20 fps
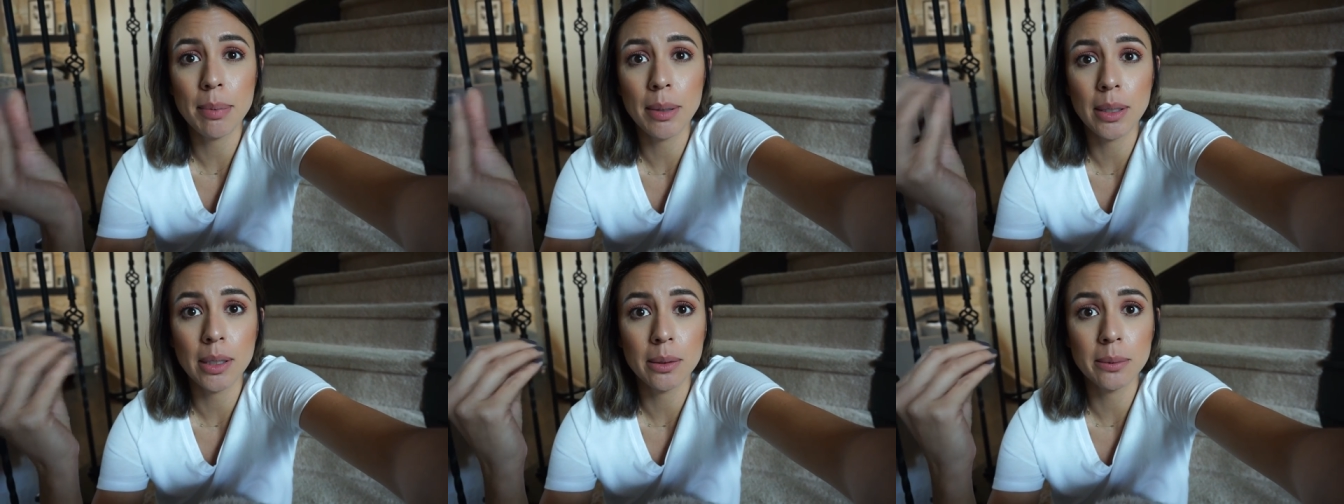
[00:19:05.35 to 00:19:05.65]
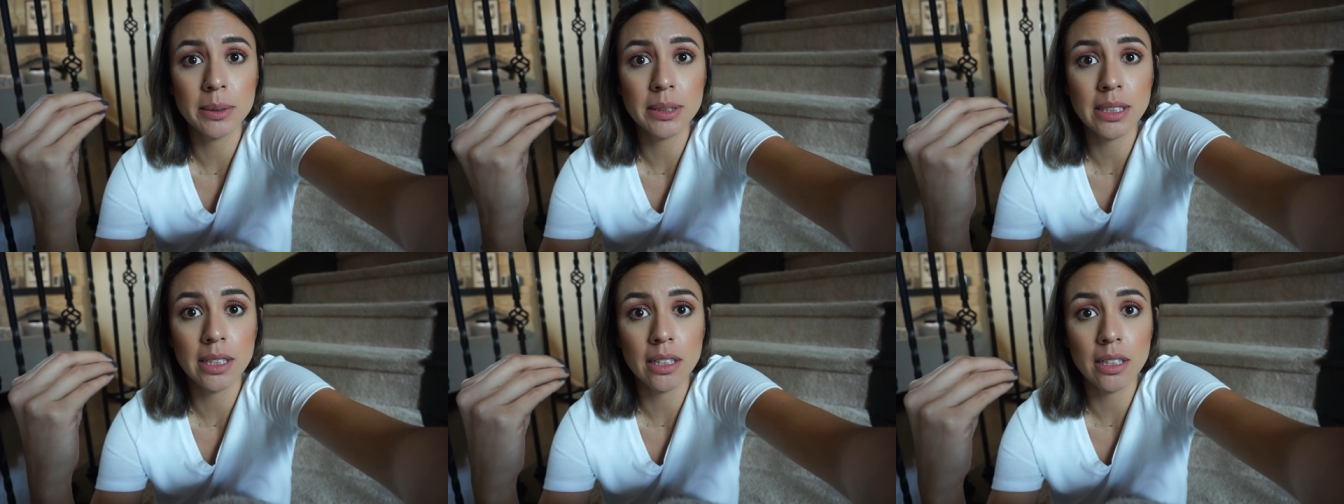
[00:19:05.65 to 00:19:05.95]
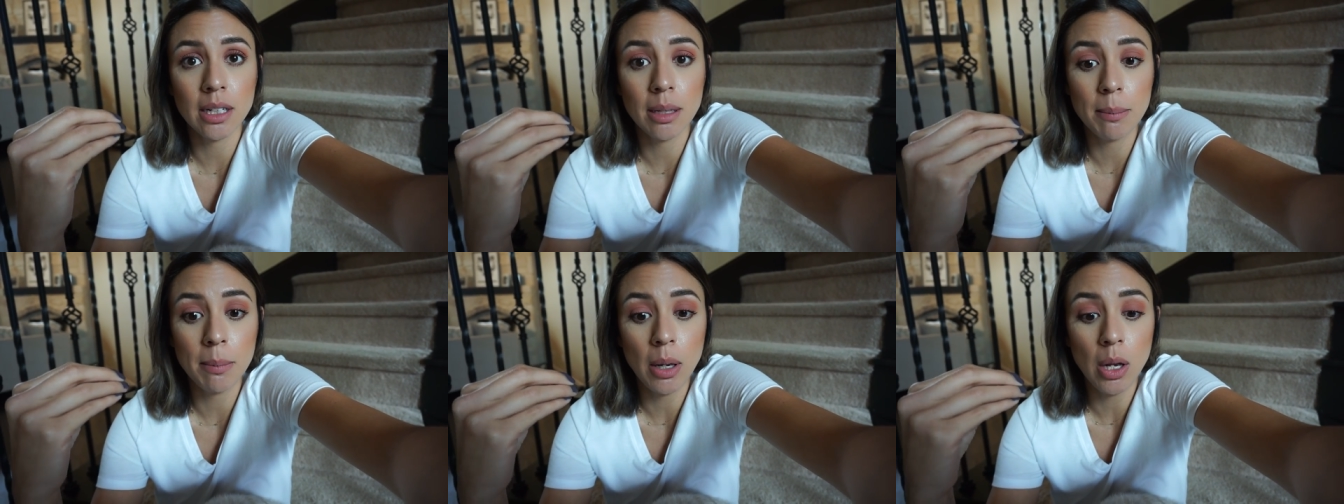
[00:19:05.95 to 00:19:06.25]
Parker was gonna
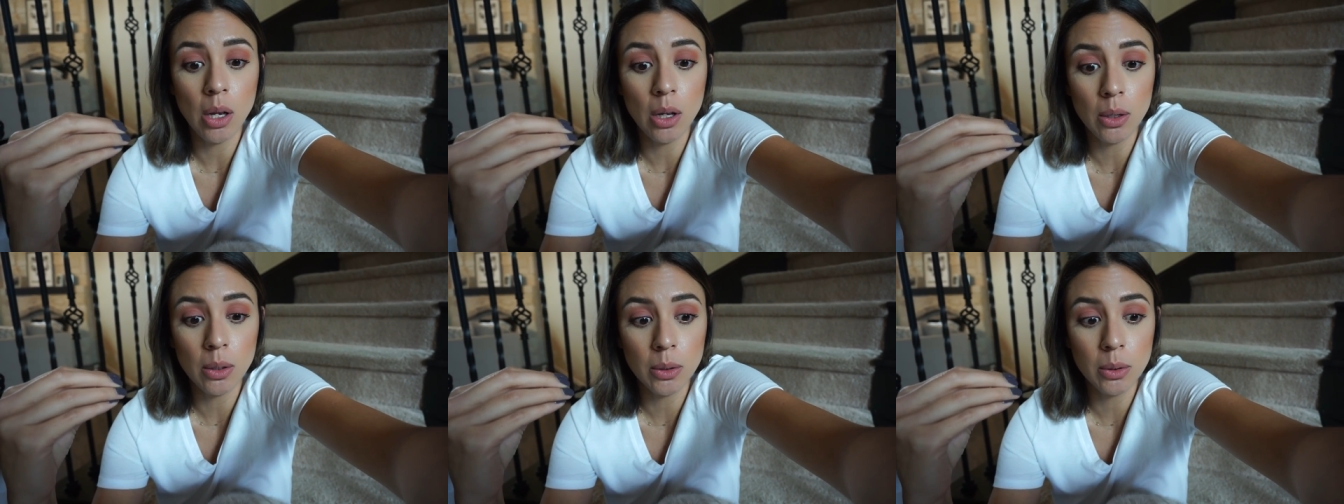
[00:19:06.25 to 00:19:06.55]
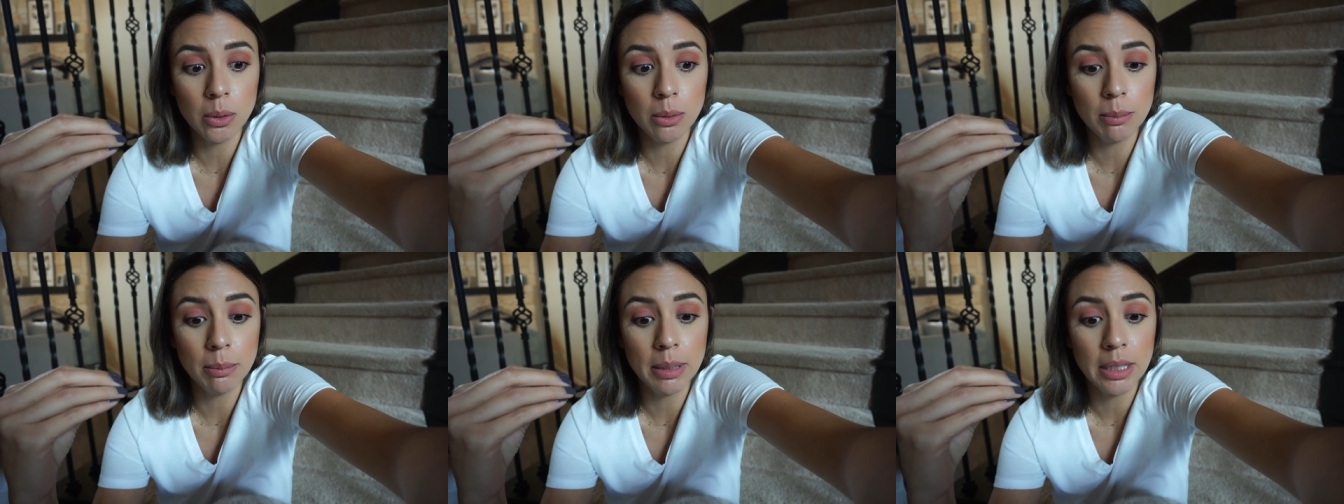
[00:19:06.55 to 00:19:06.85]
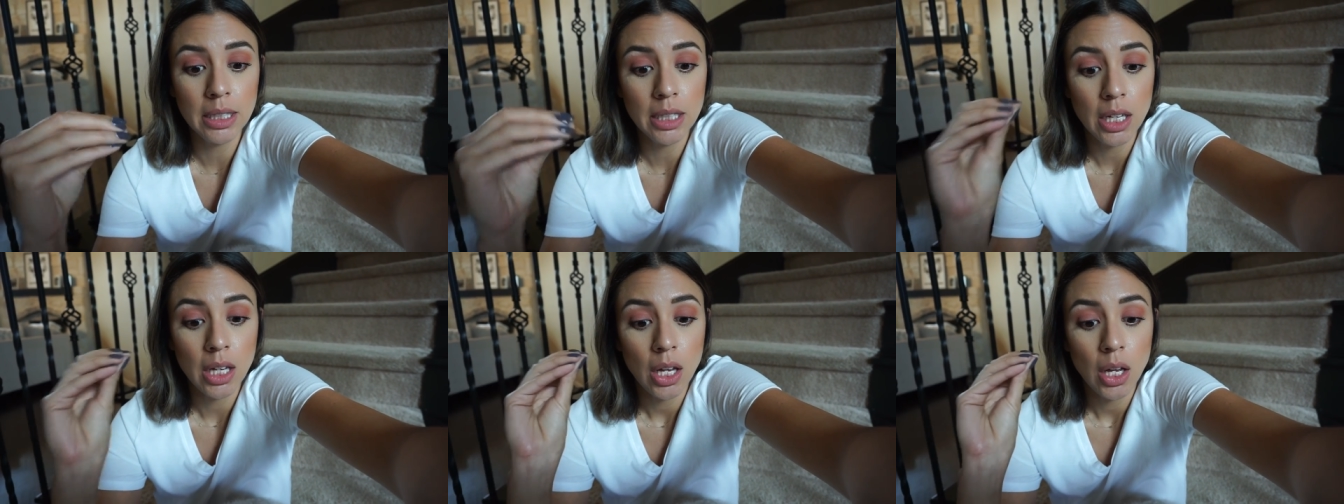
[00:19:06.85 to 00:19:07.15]
come
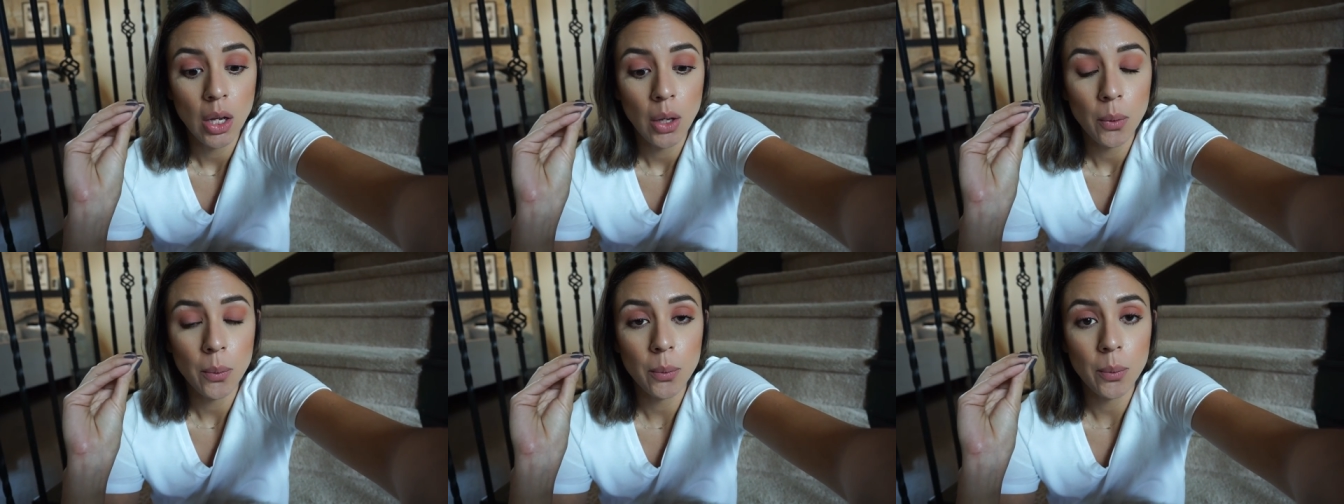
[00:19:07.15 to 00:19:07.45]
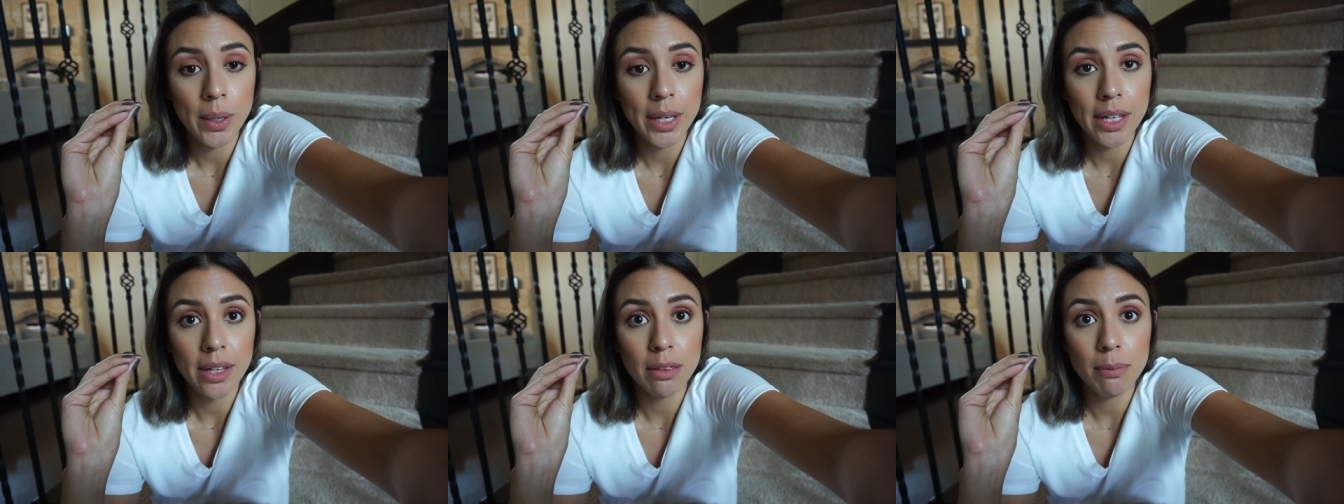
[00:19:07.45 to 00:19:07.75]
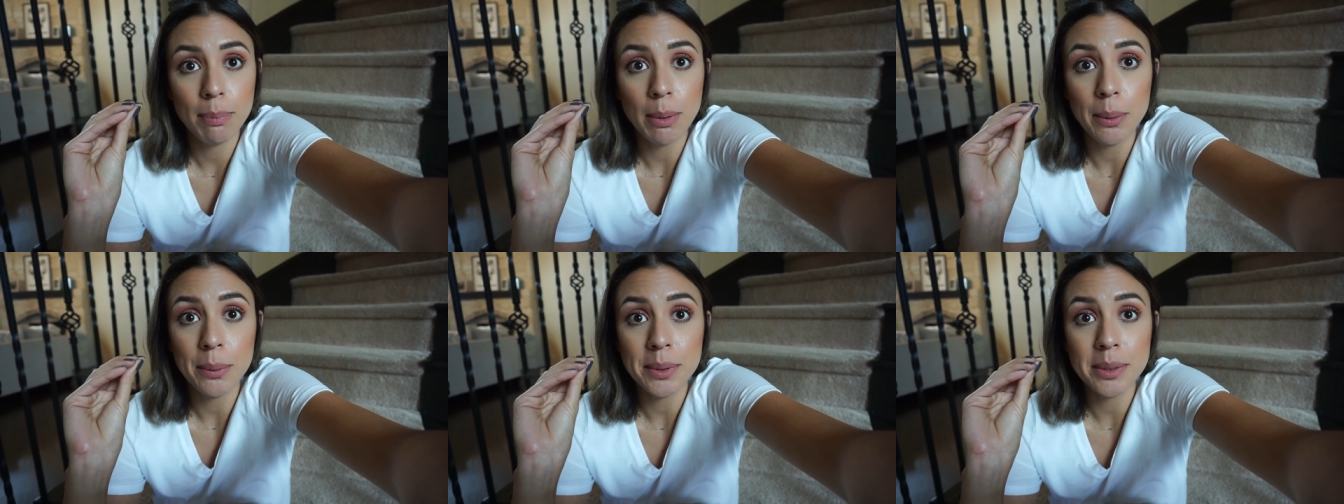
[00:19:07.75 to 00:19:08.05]
home
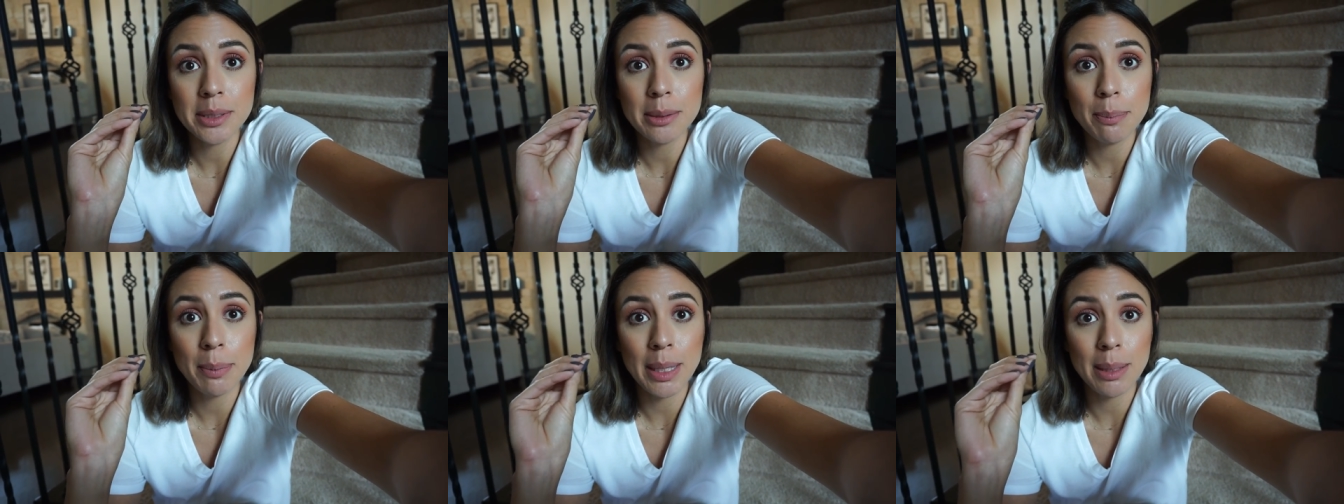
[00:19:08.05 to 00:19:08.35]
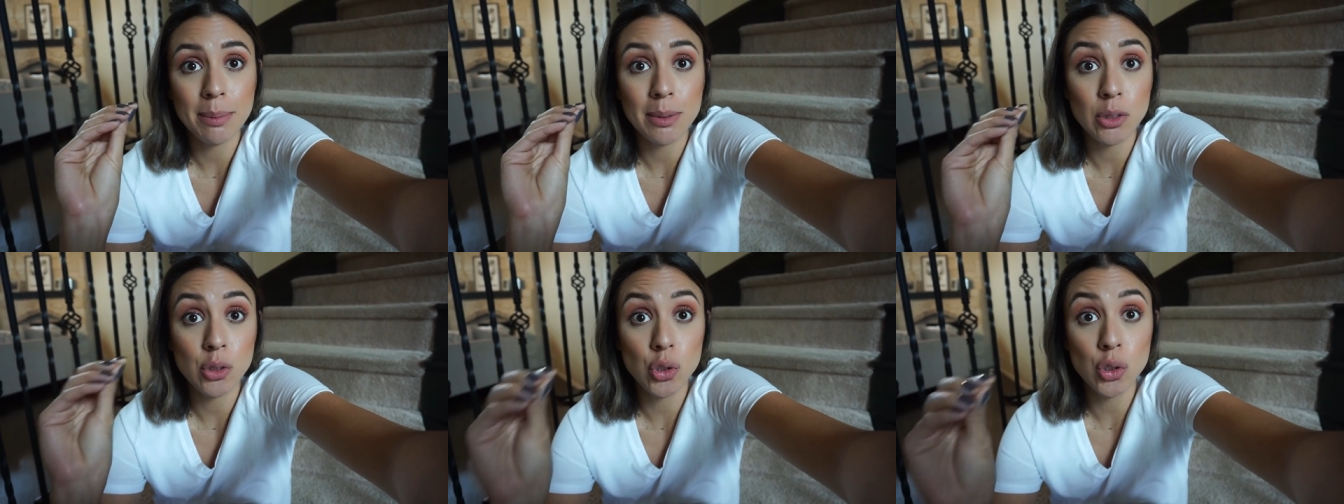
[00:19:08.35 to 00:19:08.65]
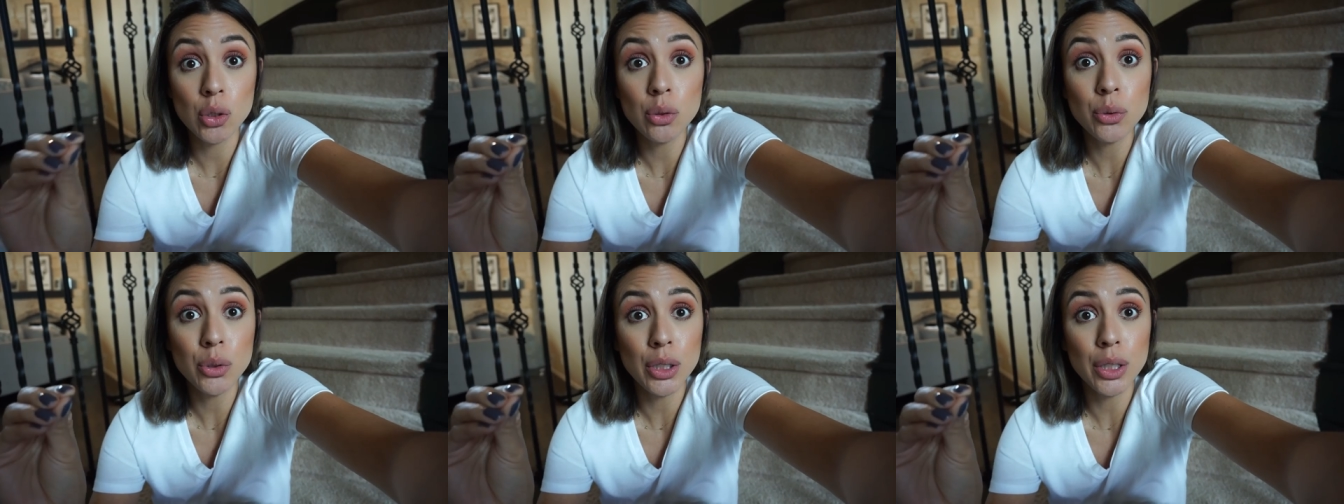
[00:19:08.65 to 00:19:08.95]
with bonus baby
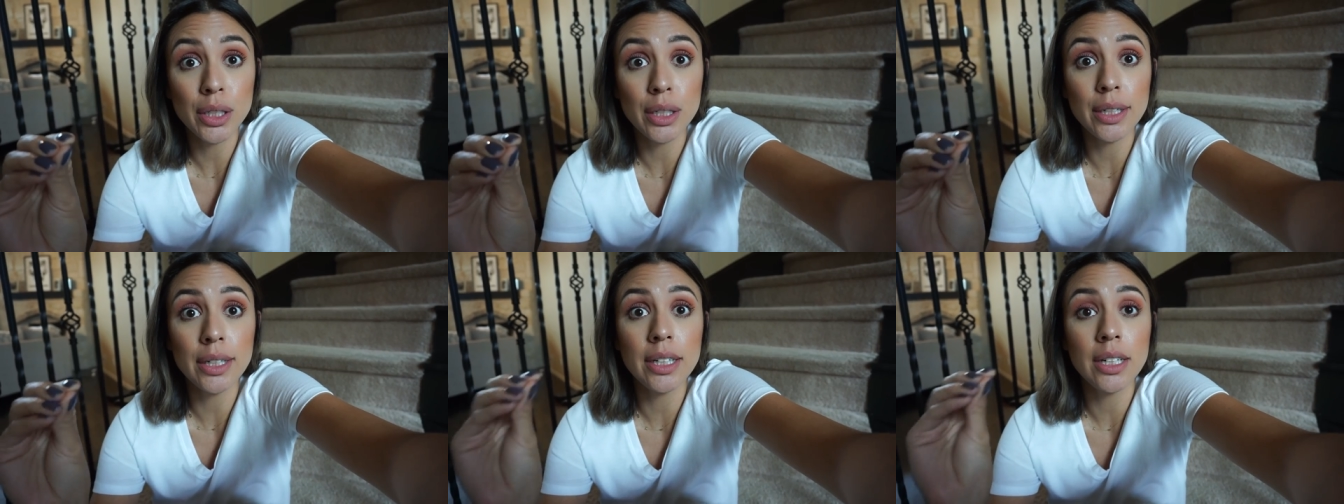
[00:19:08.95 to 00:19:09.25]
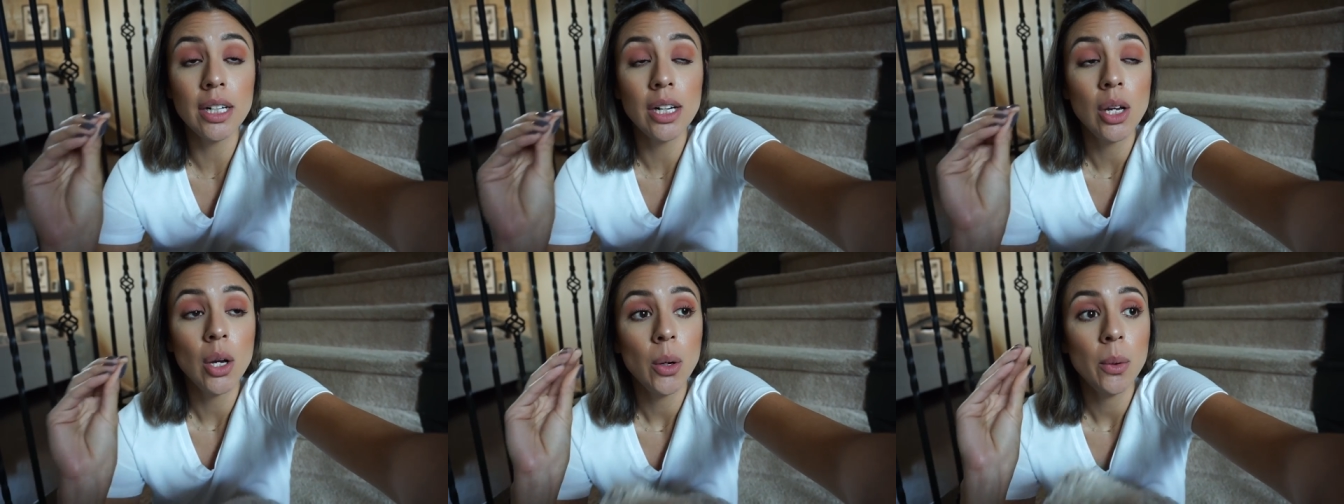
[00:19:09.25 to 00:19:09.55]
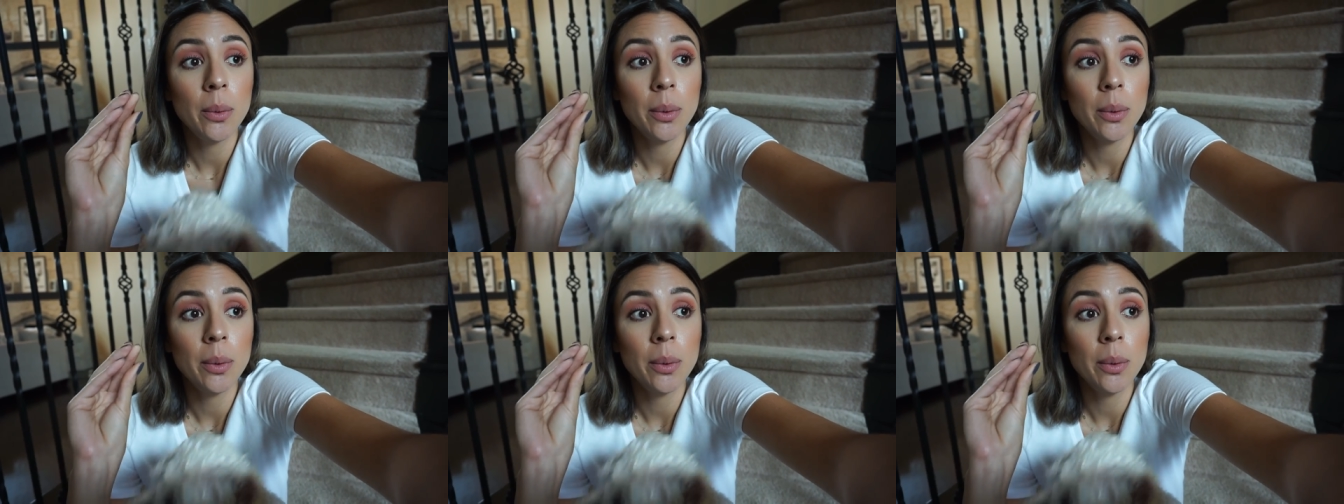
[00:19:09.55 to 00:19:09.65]
junior.